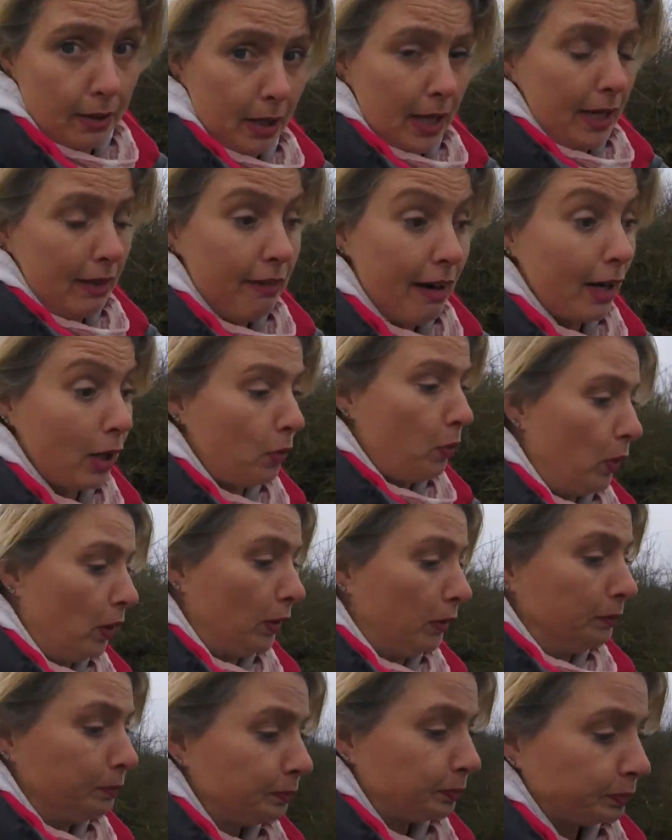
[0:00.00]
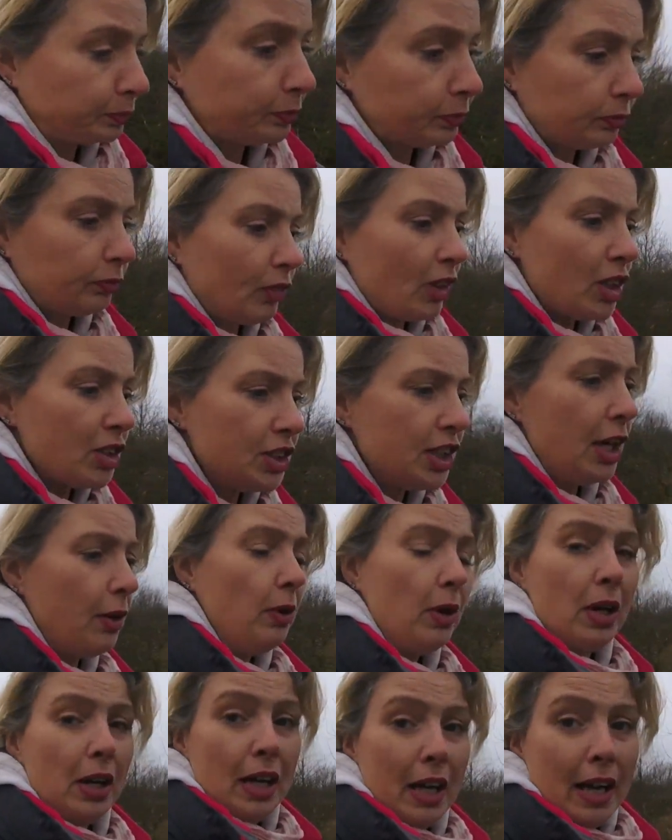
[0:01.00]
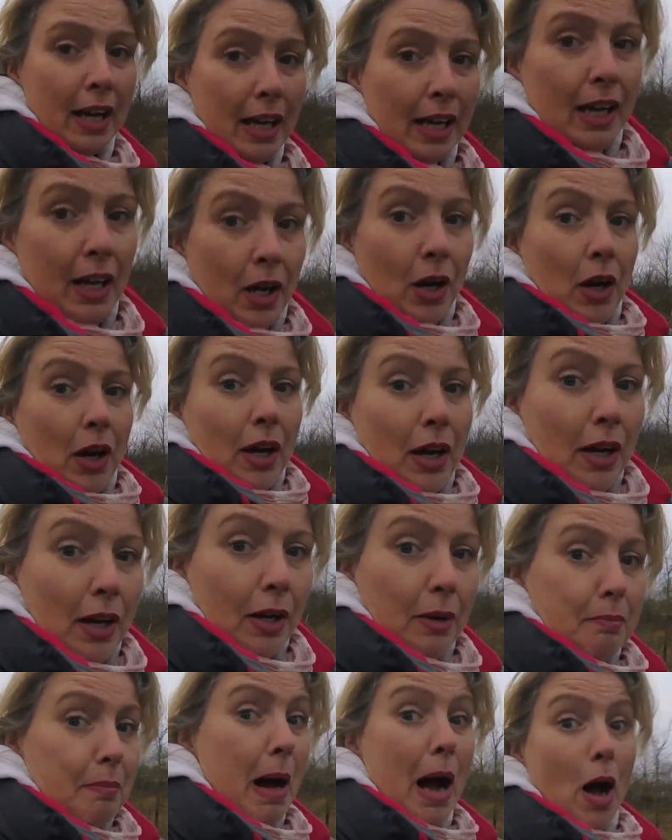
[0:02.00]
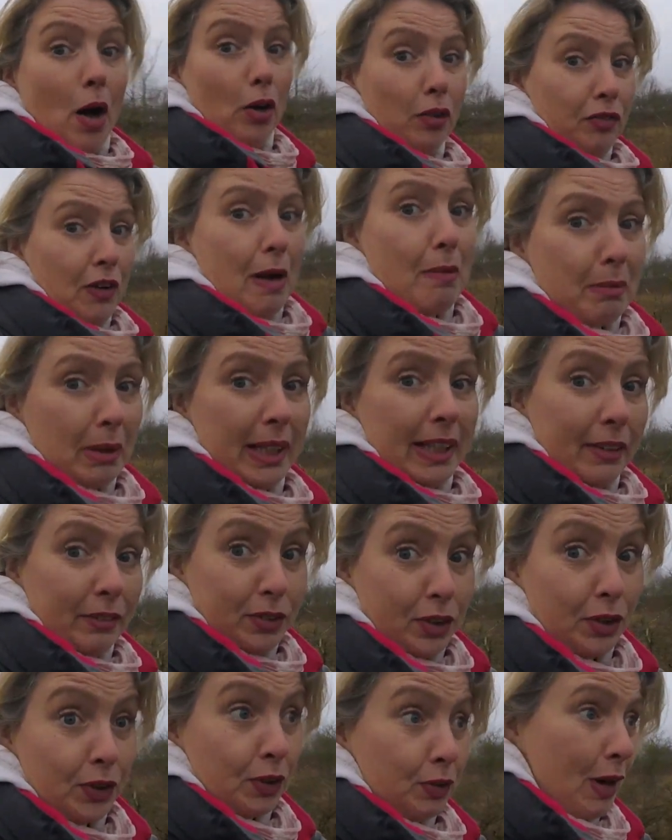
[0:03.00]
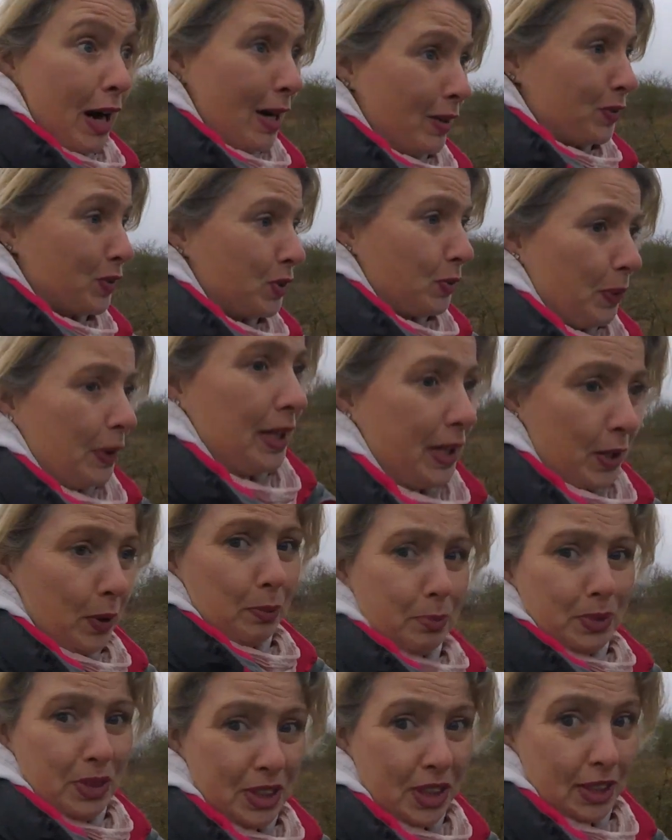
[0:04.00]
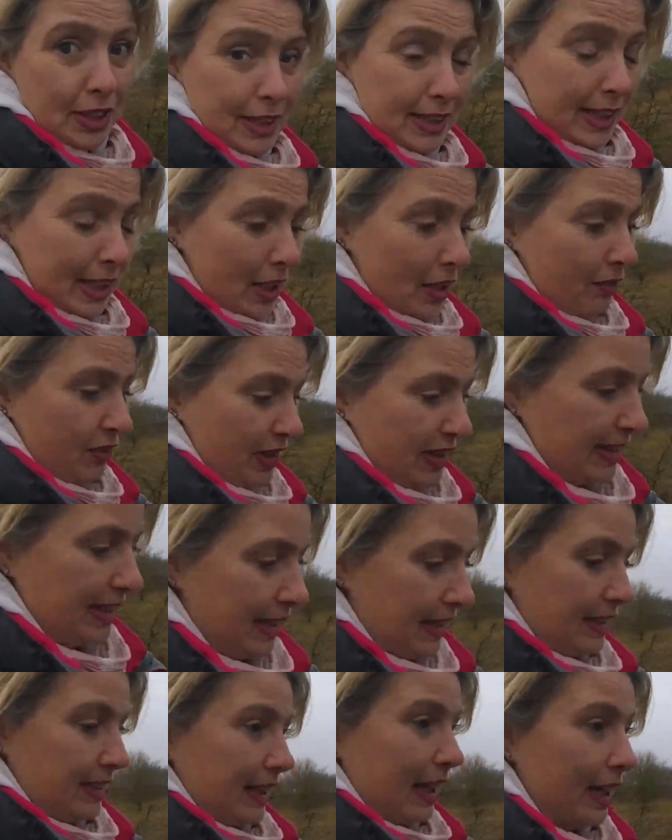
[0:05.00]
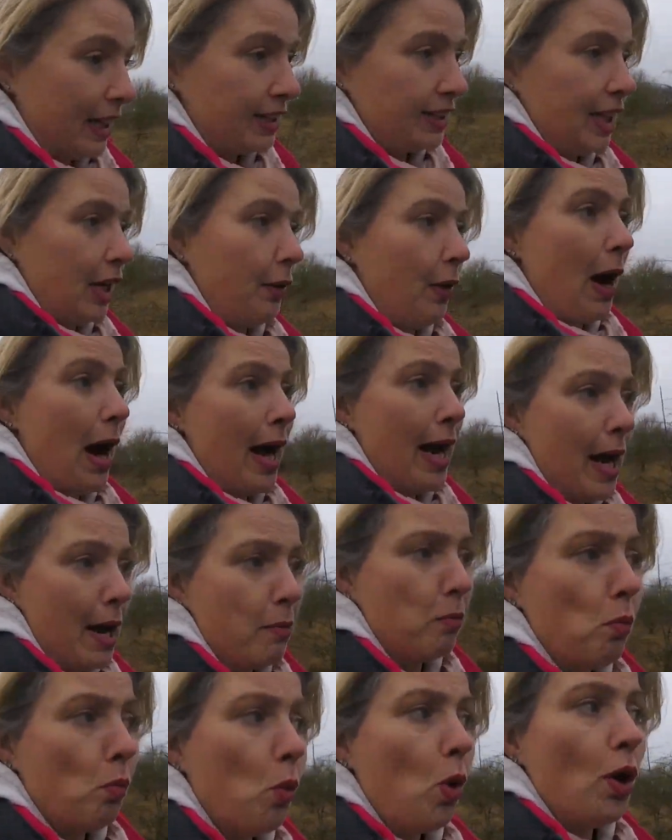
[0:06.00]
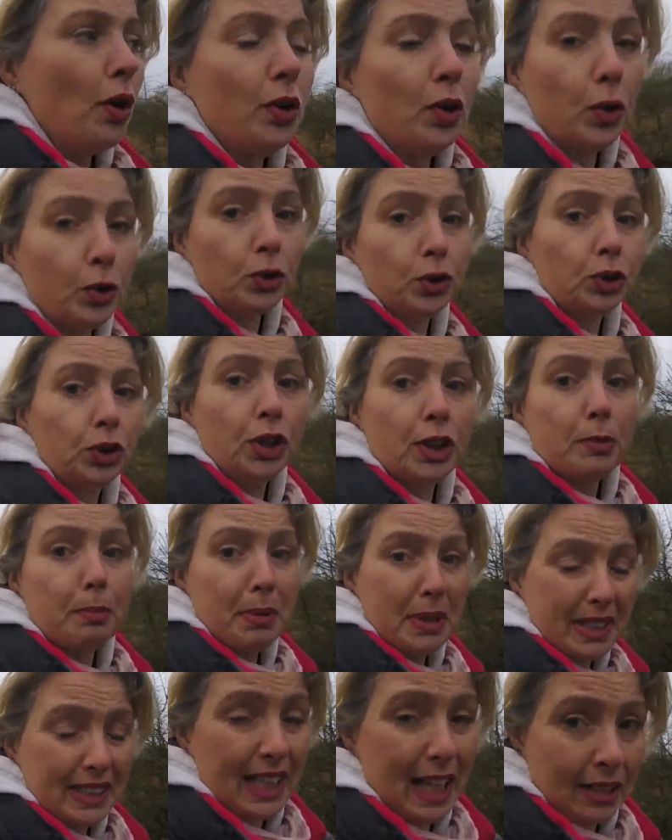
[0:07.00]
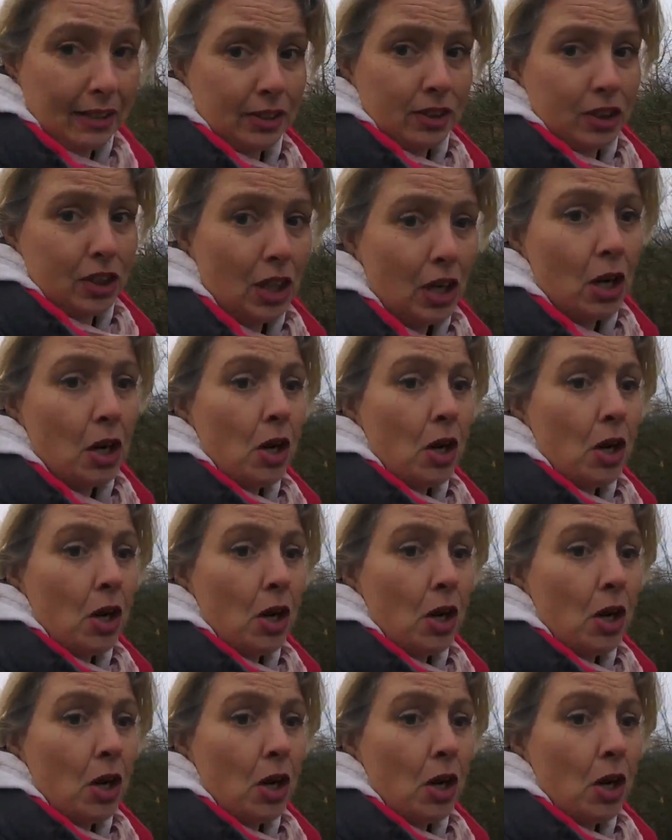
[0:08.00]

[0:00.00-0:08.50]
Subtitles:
Iraq War. So my whole family have done the rounds when it comes to the services. So I am 100%